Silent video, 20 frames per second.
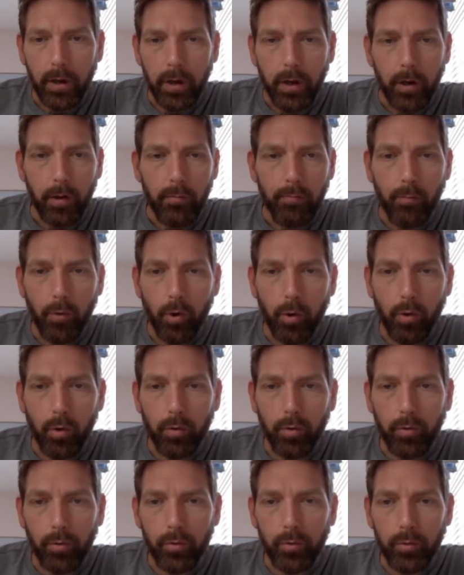
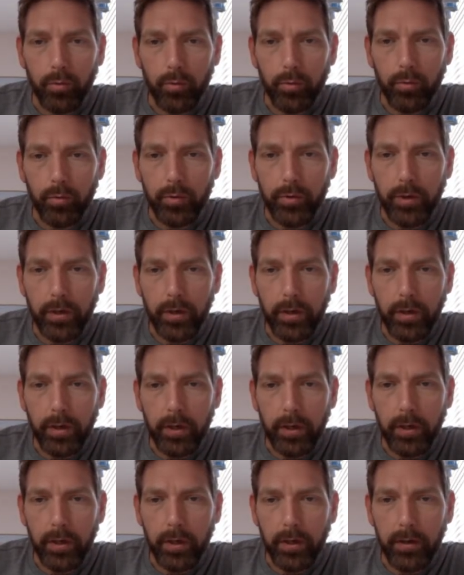moles
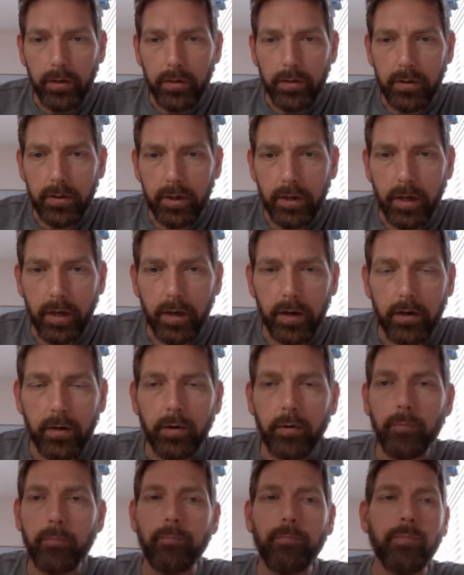
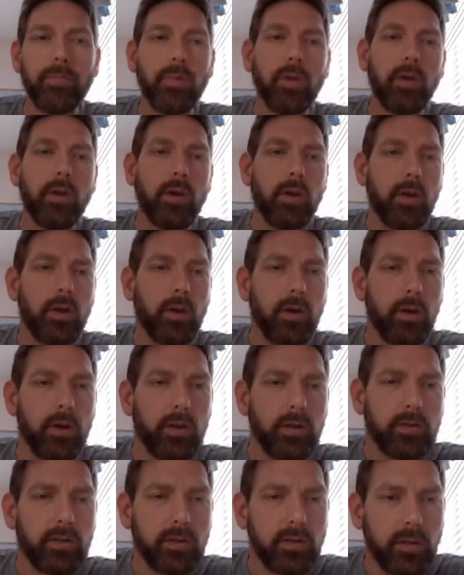NaCl.
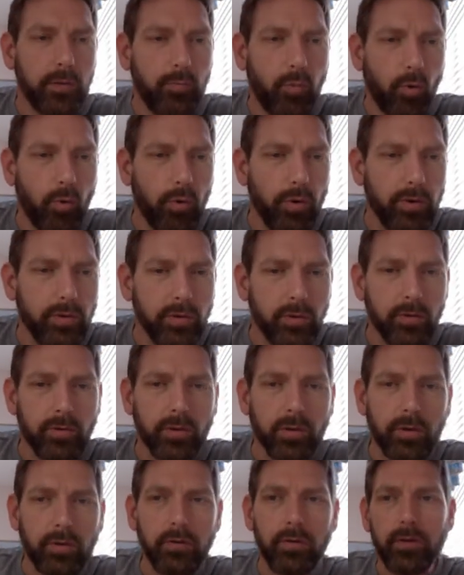
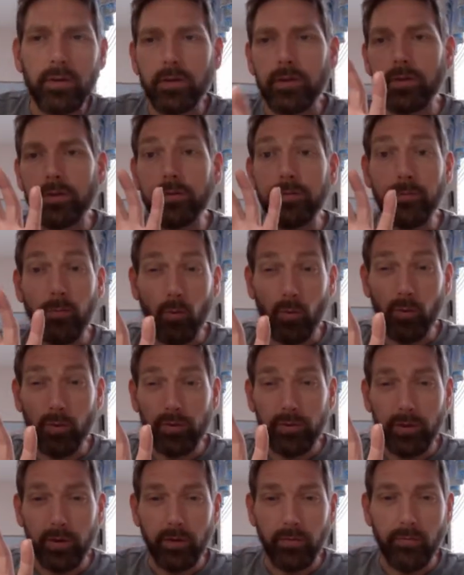60.00 is 4
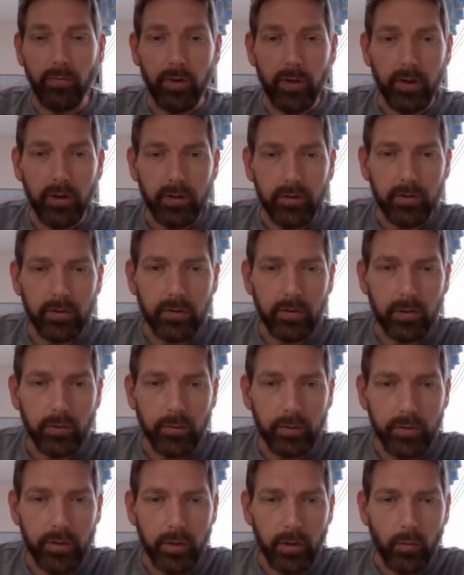sig figs, so let's
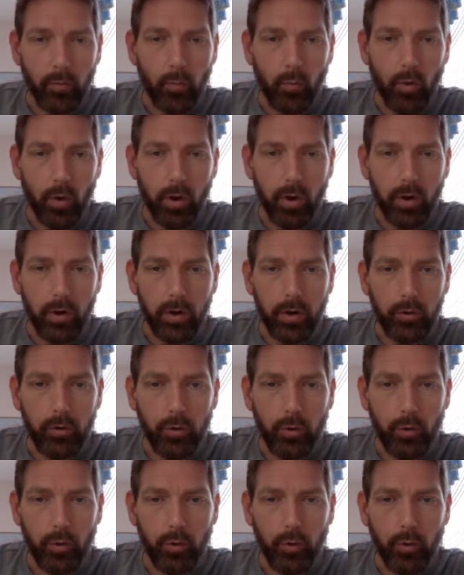see, 1,
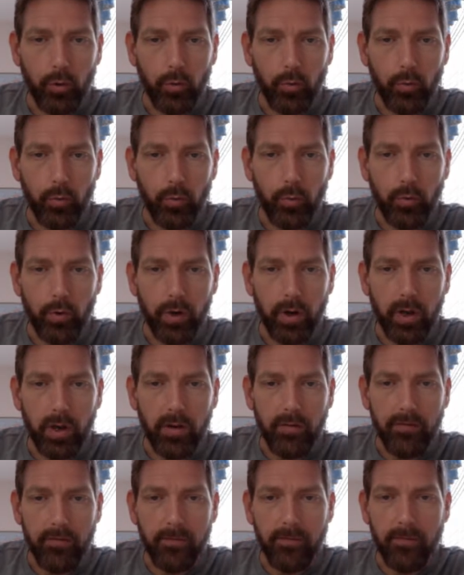2, 3,
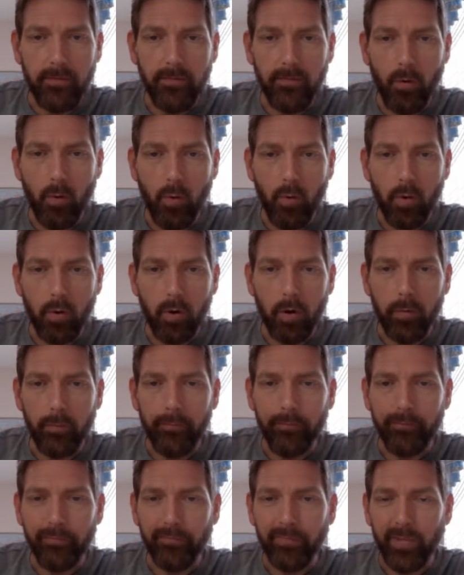4.
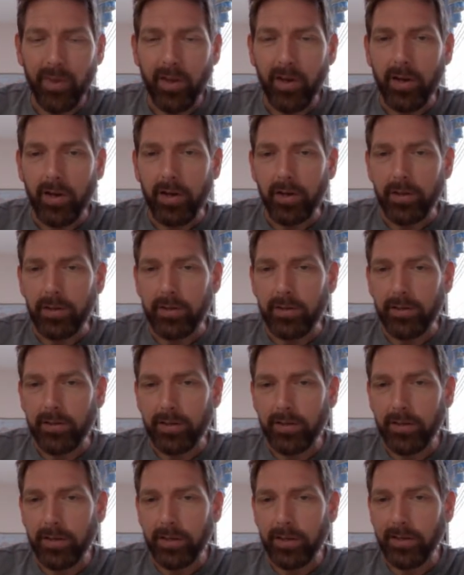
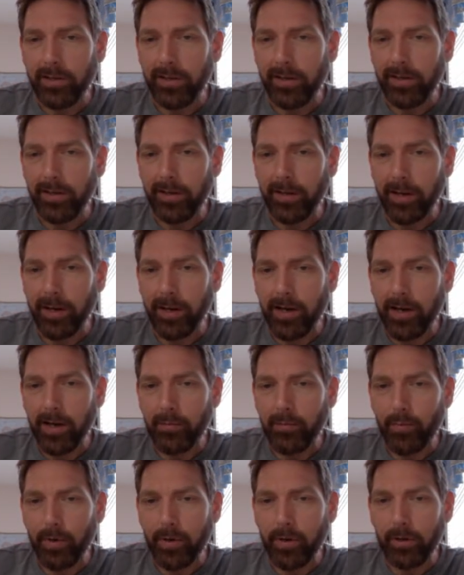6 and 9,
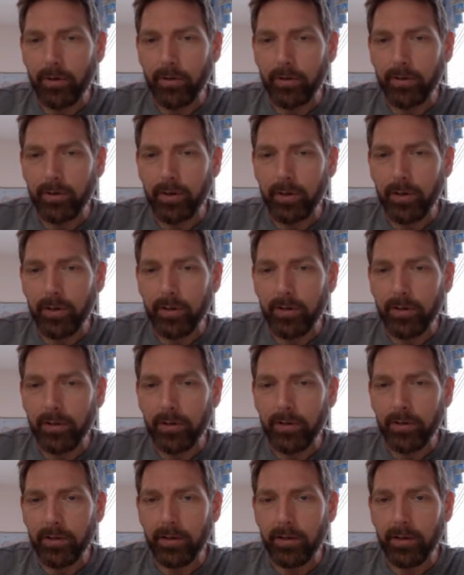we can see that
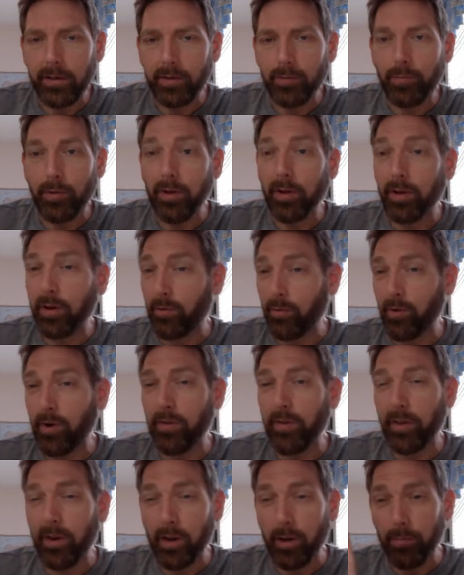69 is probably going to round
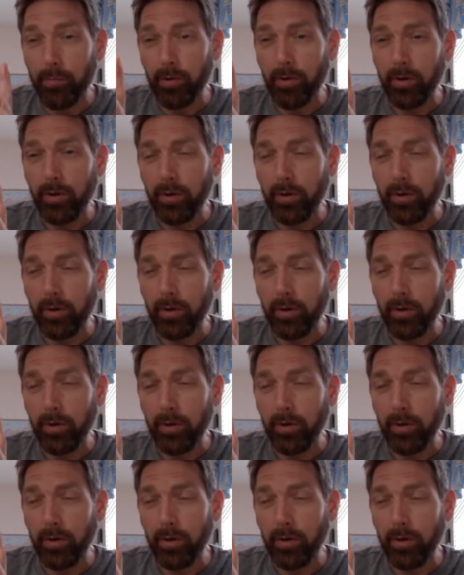that up